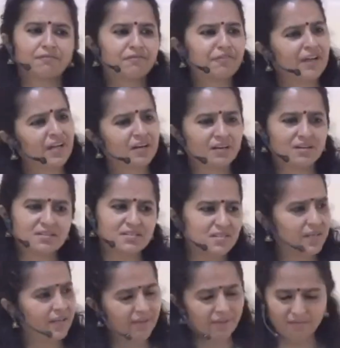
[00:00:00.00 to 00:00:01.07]
Fingers,
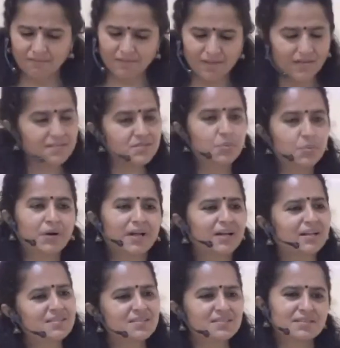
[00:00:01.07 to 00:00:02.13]
skin, yes. What
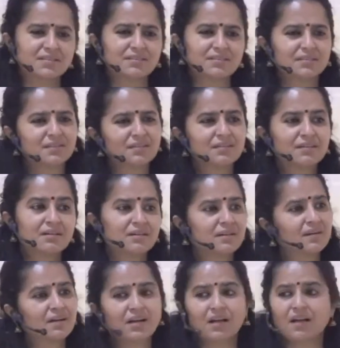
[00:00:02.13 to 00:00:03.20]
else?
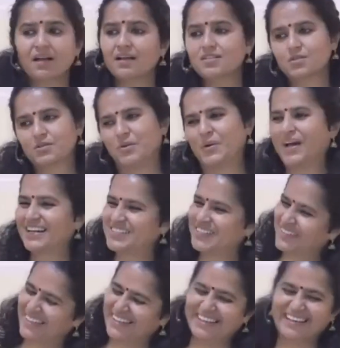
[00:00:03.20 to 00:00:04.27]
Sweat,
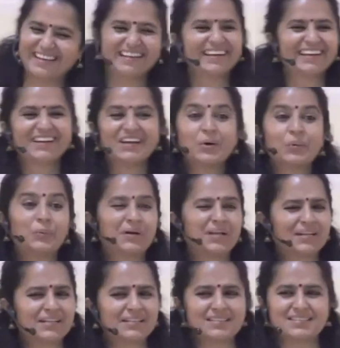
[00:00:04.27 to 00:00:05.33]
okay. What
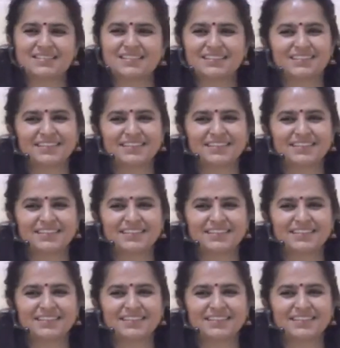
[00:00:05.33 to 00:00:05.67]
else?